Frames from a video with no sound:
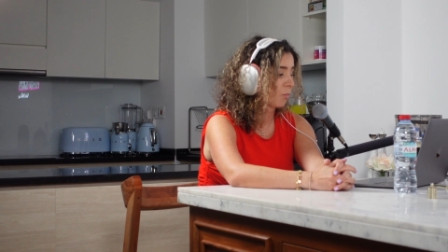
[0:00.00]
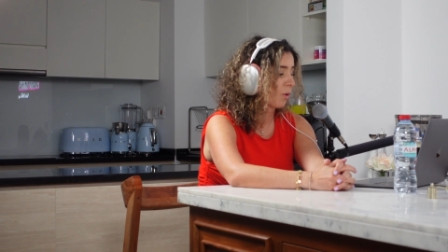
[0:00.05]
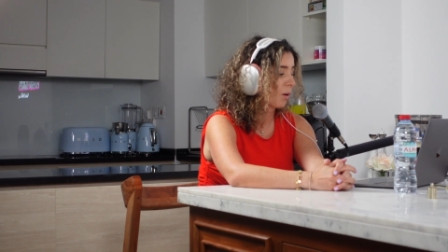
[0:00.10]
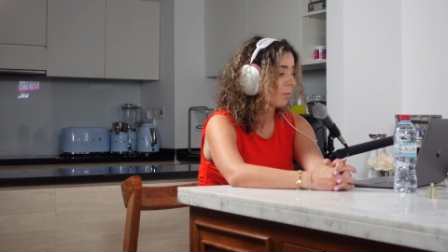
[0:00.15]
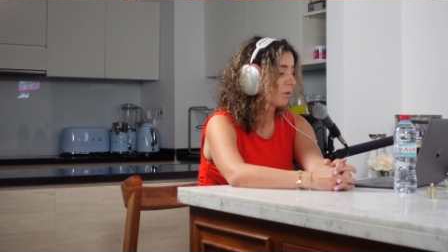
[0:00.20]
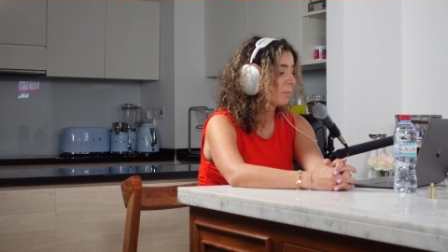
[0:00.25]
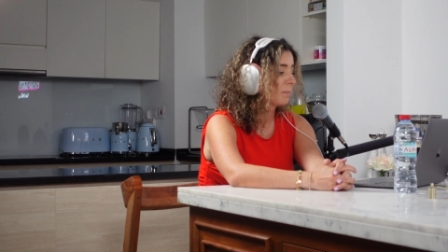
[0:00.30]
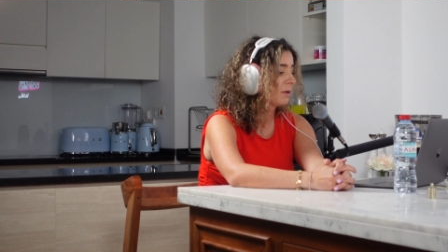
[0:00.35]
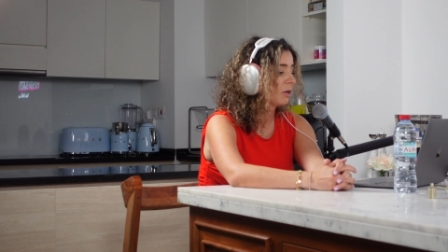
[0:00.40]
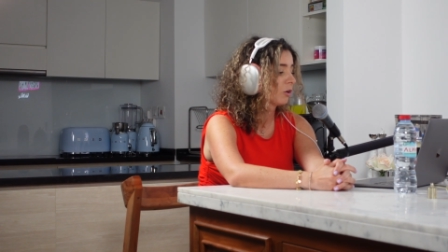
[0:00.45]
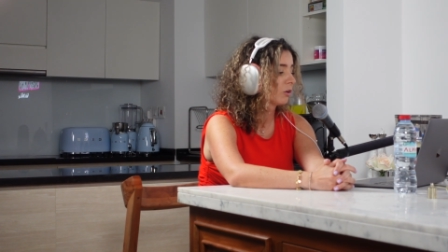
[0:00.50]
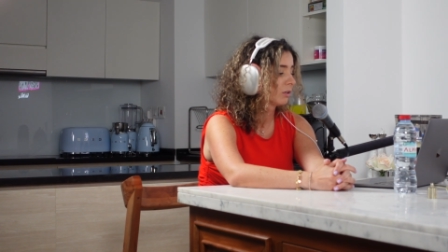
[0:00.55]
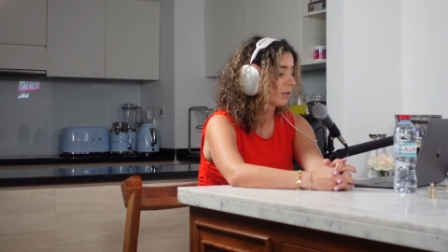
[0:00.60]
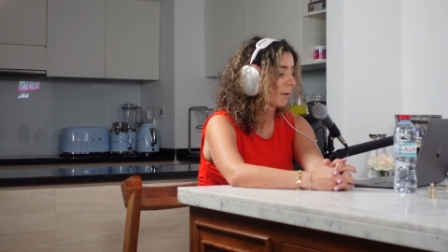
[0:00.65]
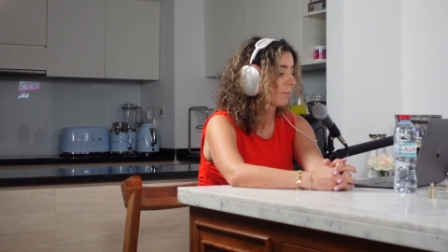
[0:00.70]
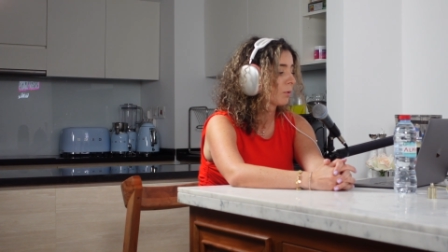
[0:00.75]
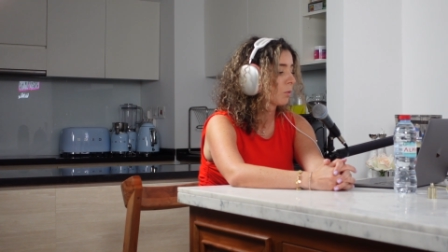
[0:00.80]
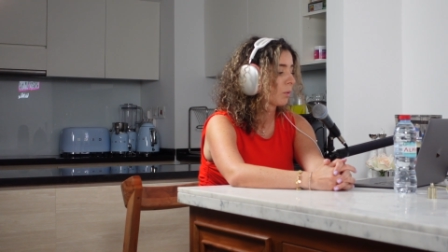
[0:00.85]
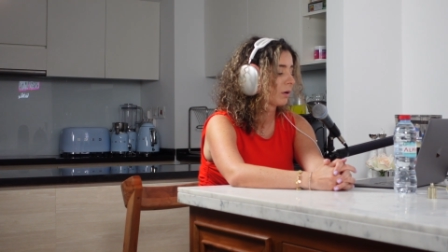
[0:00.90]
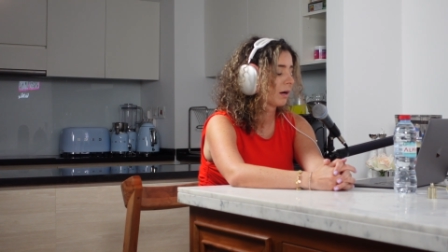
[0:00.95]
what would be your
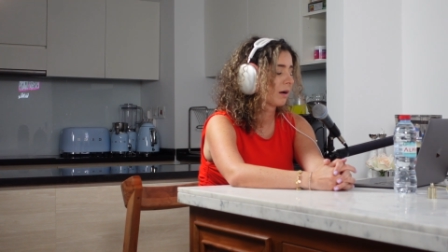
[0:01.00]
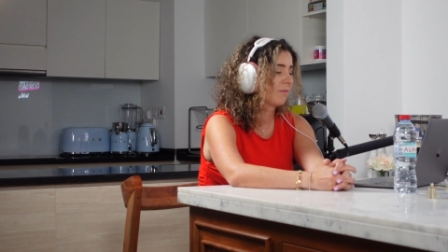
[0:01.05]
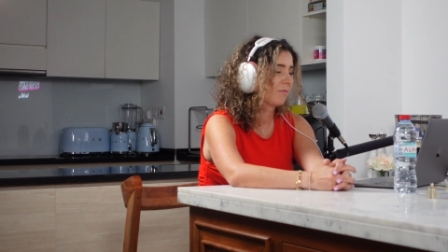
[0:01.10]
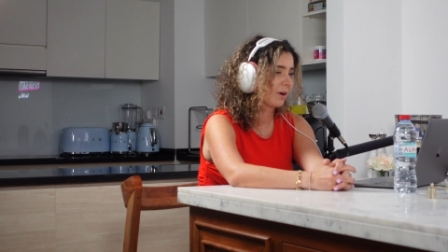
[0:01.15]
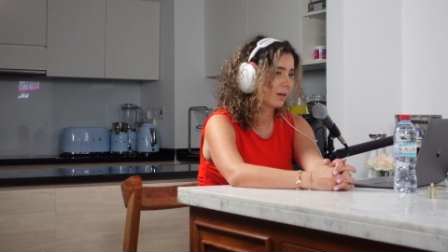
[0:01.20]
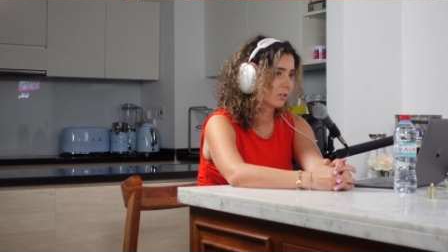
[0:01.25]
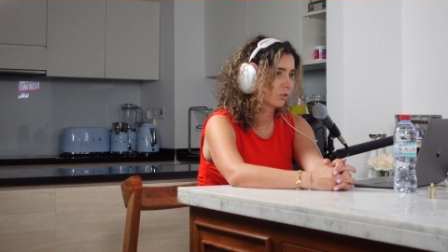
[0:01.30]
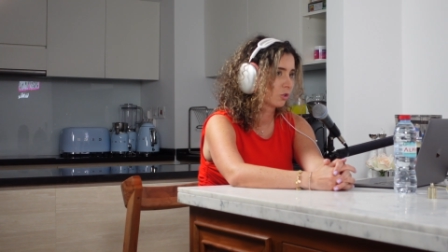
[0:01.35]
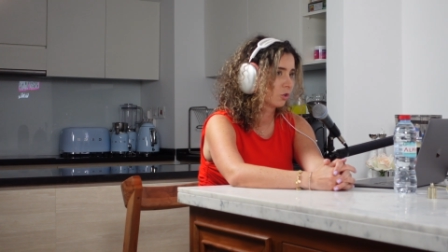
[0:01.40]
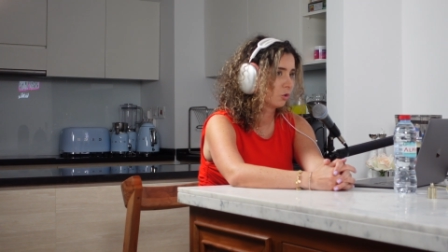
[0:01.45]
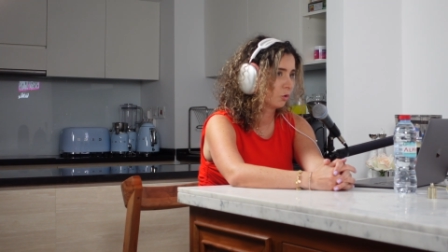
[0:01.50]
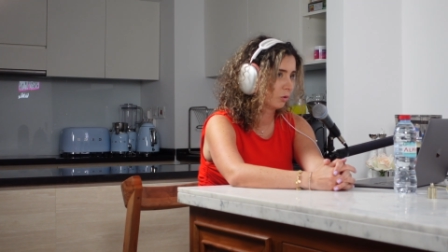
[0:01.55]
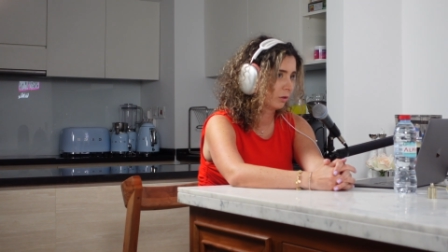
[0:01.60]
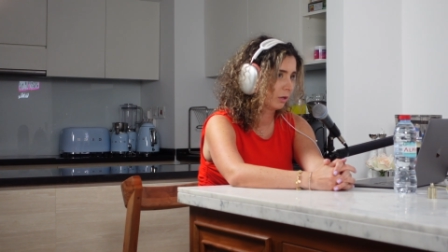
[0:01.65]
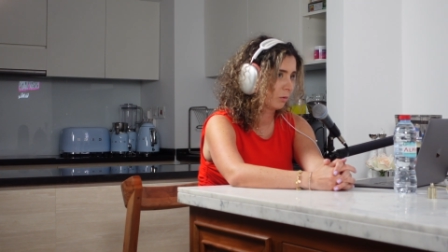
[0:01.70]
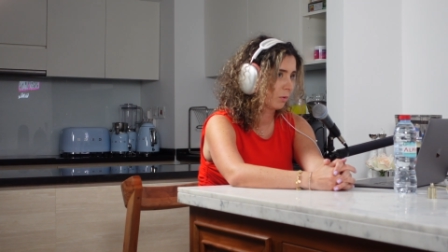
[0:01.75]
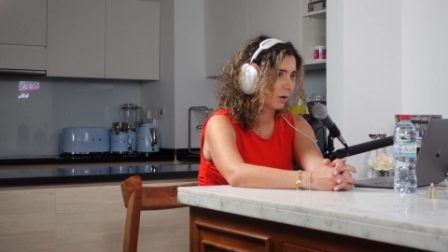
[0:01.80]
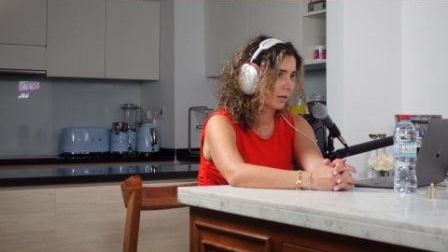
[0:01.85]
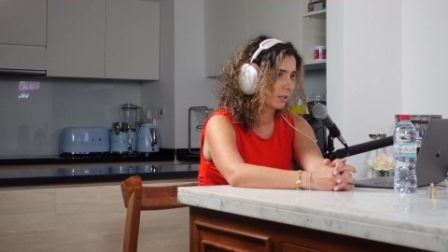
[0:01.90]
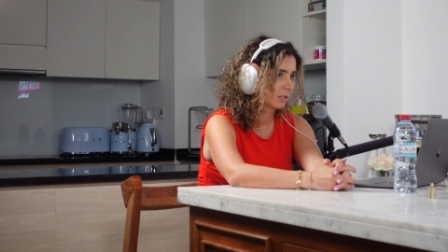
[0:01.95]
number one advice to
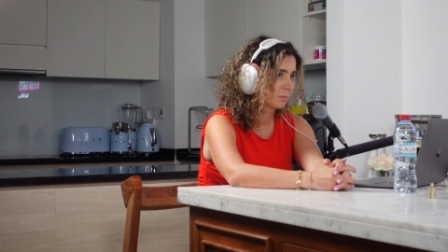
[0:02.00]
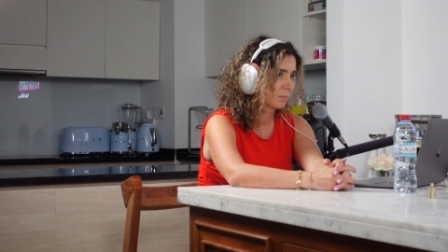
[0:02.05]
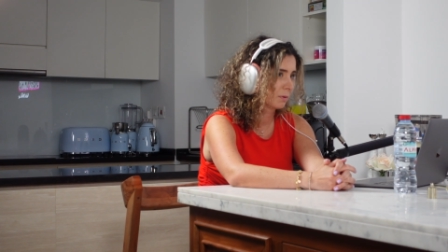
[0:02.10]
newlyweds?